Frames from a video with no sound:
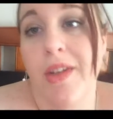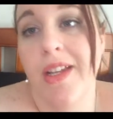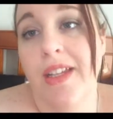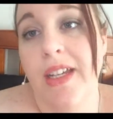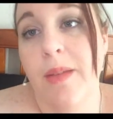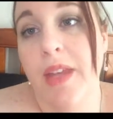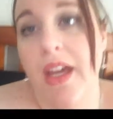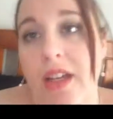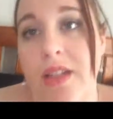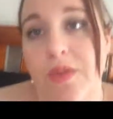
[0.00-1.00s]
I'm going to clean up the
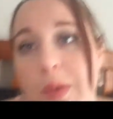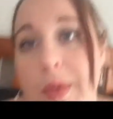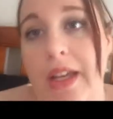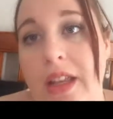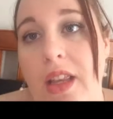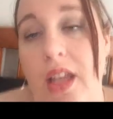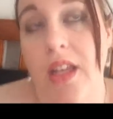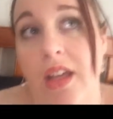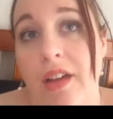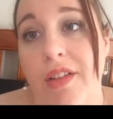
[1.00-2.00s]
house for a bit and
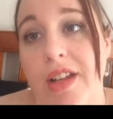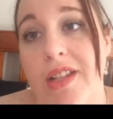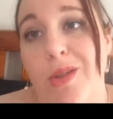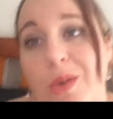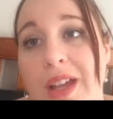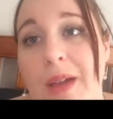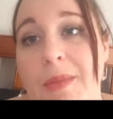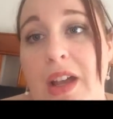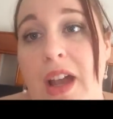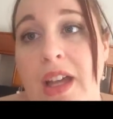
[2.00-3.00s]
then get ready to go and get
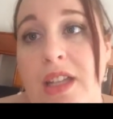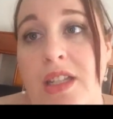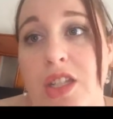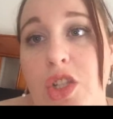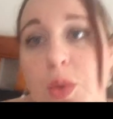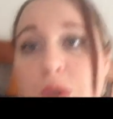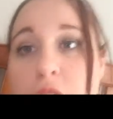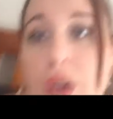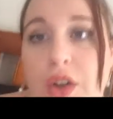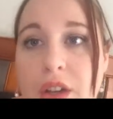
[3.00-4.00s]
Mia at 2
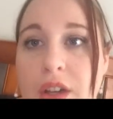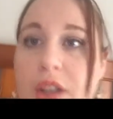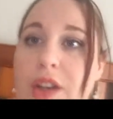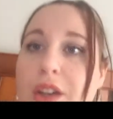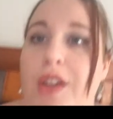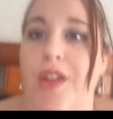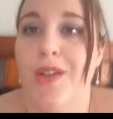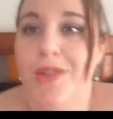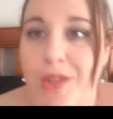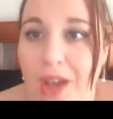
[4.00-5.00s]
o'clock.
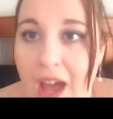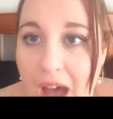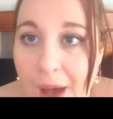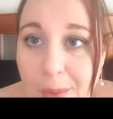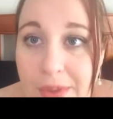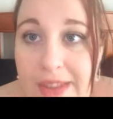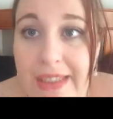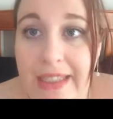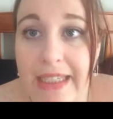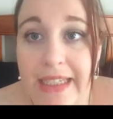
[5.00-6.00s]
So I will
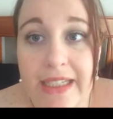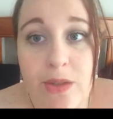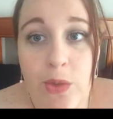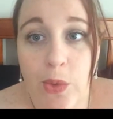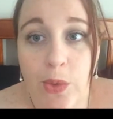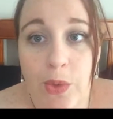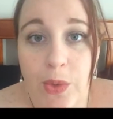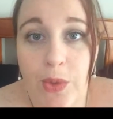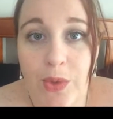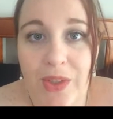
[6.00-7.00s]
see you
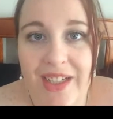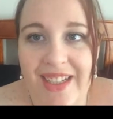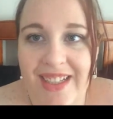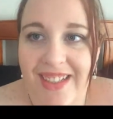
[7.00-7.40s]
soon.